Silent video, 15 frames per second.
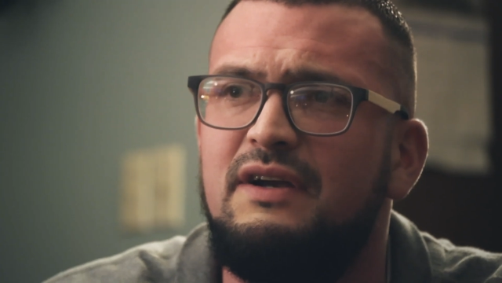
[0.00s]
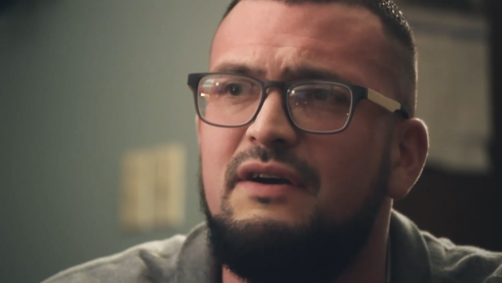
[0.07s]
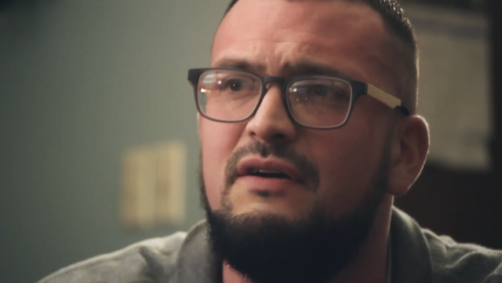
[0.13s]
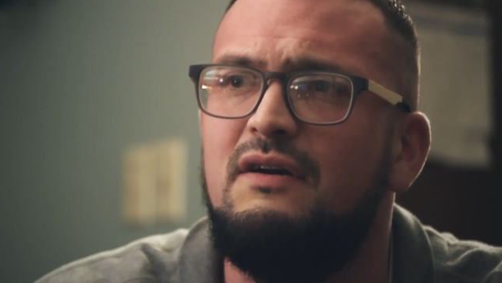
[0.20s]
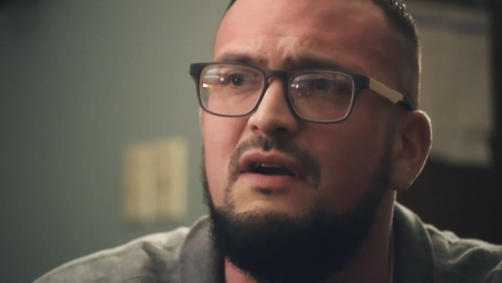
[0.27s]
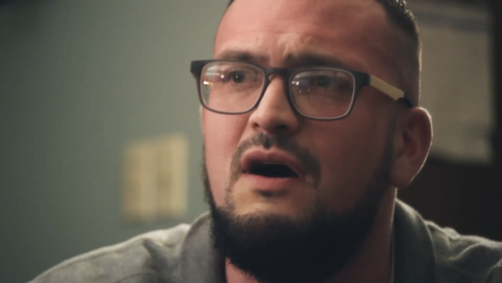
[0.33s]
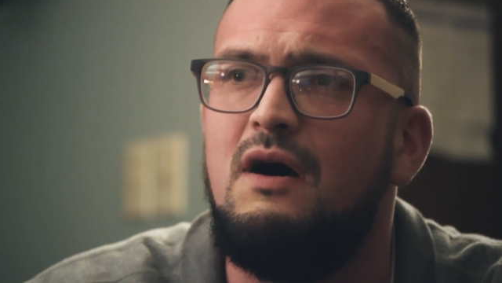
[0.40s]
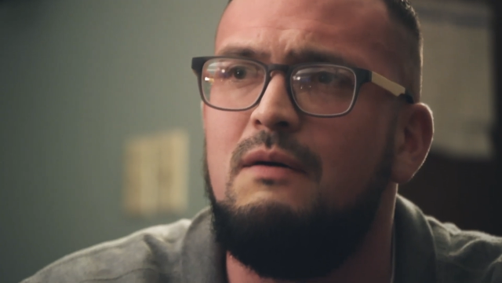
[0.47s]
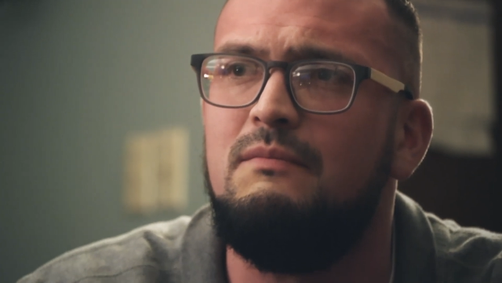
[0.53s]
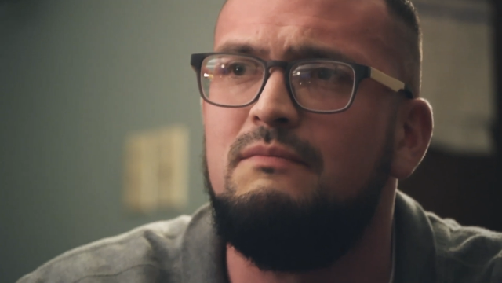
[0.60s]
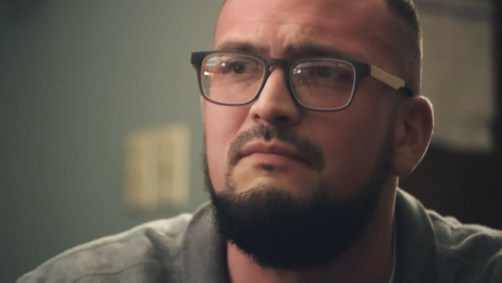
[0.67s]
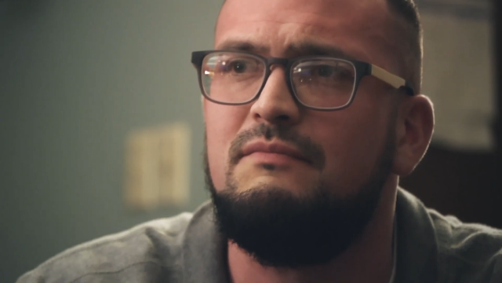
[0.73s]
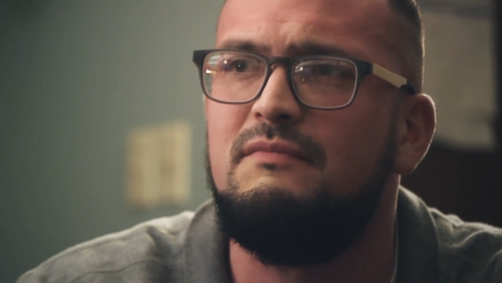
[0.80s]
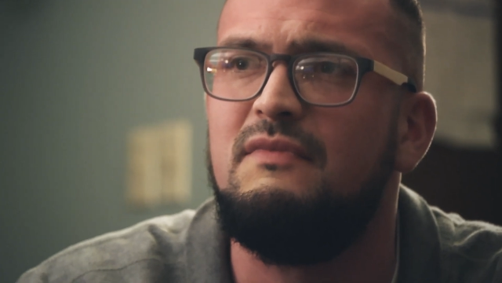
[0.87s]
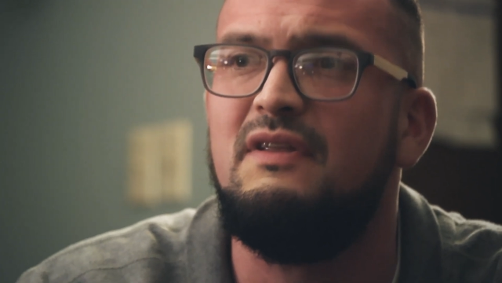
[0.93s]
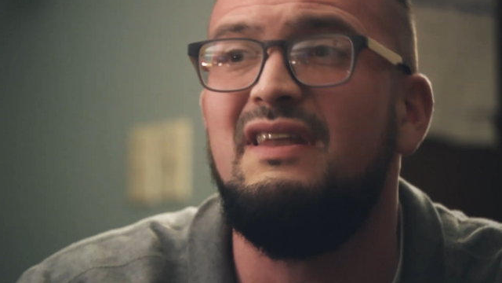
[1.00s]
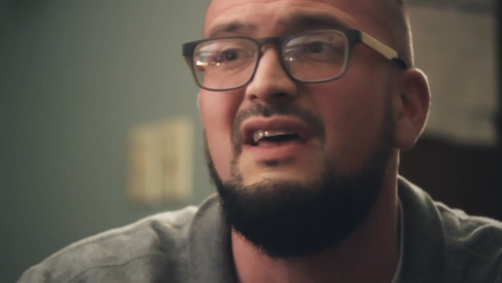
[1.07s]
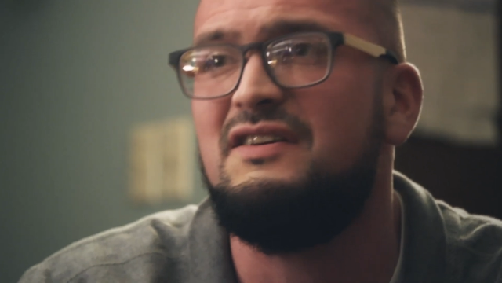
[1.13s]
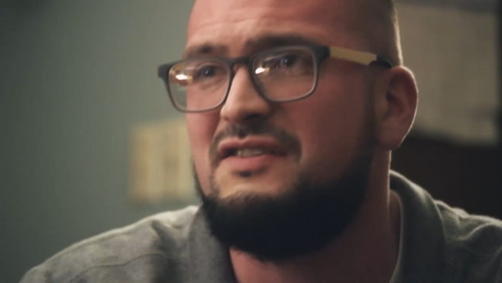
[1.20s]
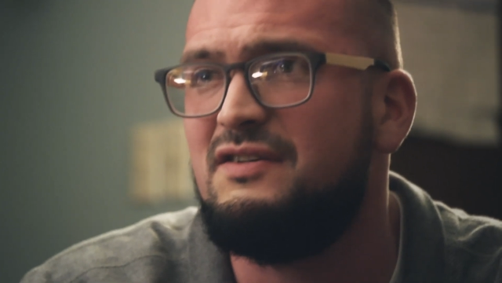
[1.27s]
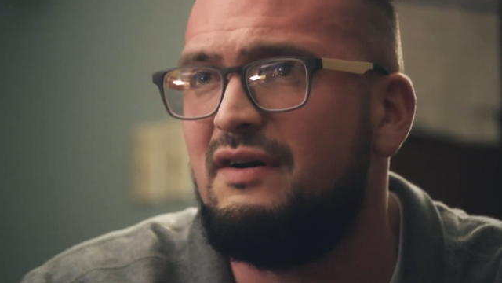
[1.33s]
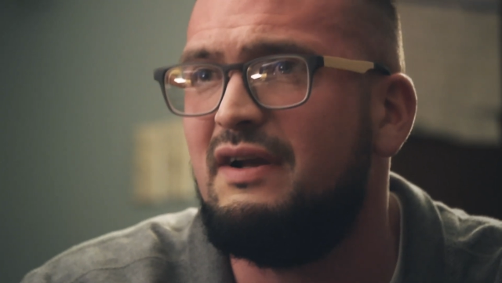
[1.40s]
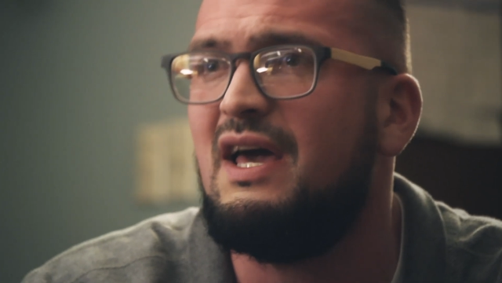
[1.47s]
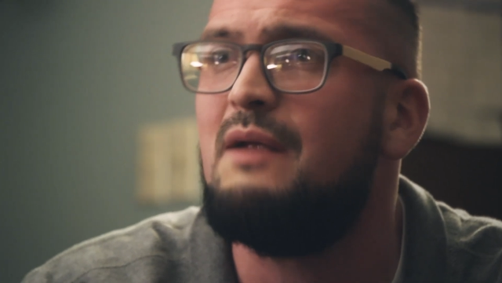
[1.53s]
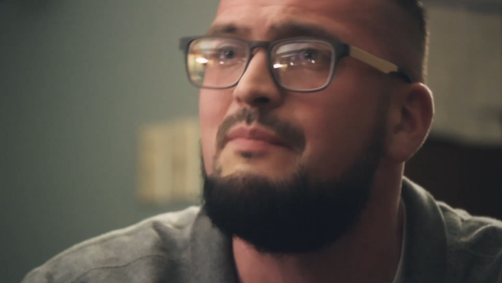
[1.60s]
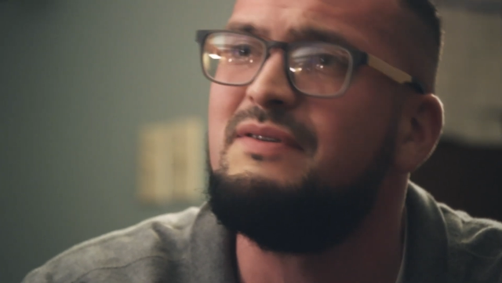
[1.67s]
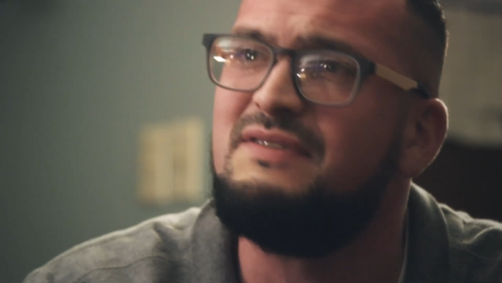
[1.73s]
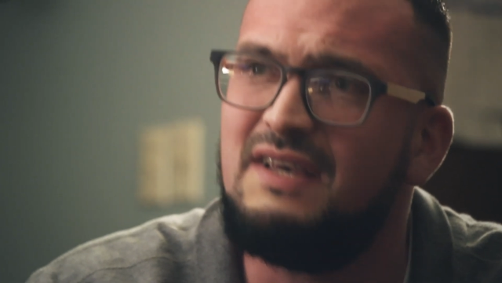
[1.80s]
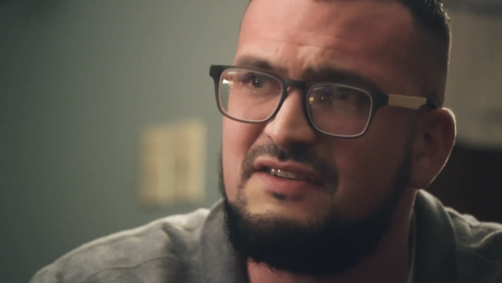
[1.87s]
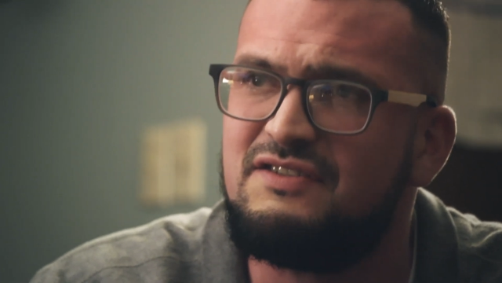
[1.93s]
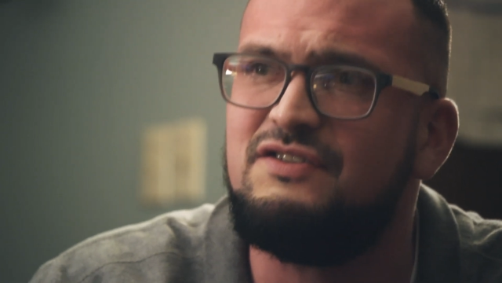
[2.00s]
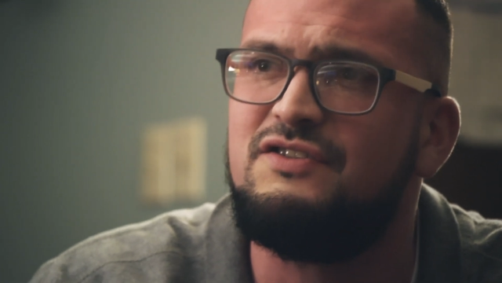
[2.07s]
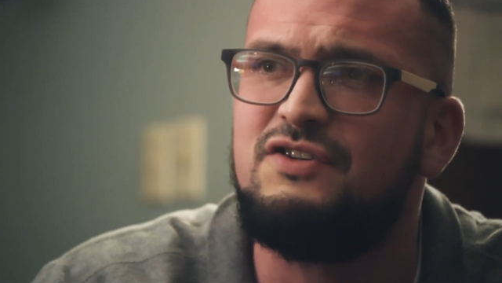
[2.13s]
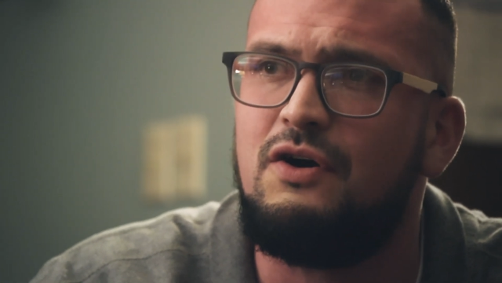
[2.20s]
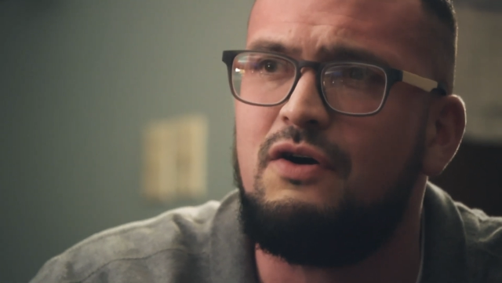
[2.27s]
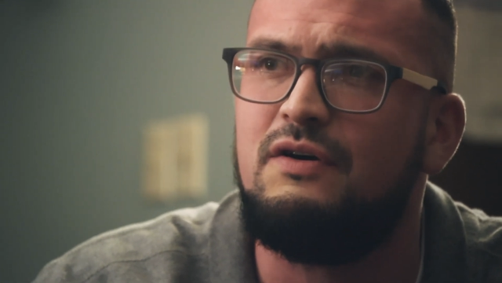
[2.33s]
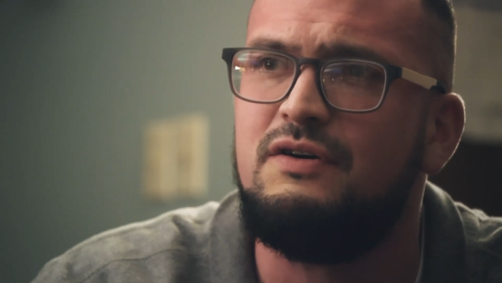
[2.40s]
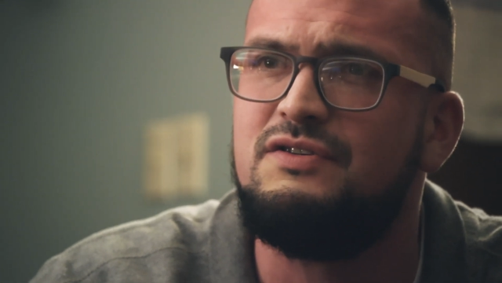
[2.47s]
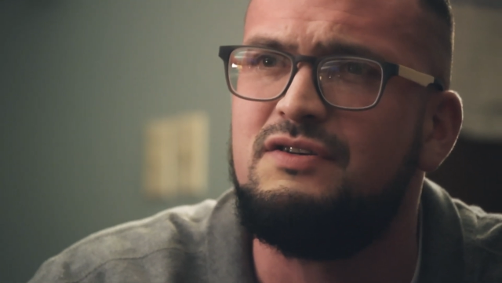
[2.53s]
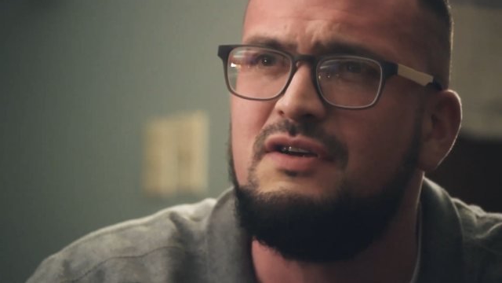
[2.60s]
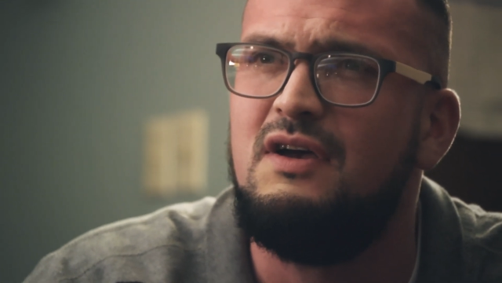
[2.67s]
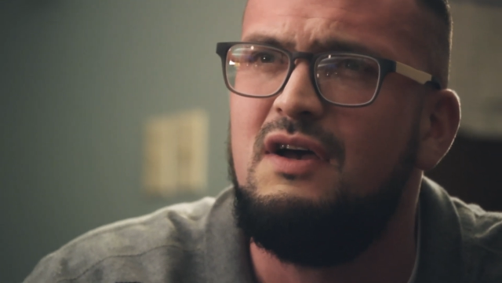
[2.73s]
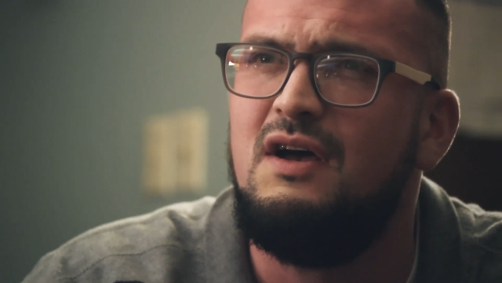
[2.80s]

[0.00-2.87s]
year. The next year, I got a possession charge.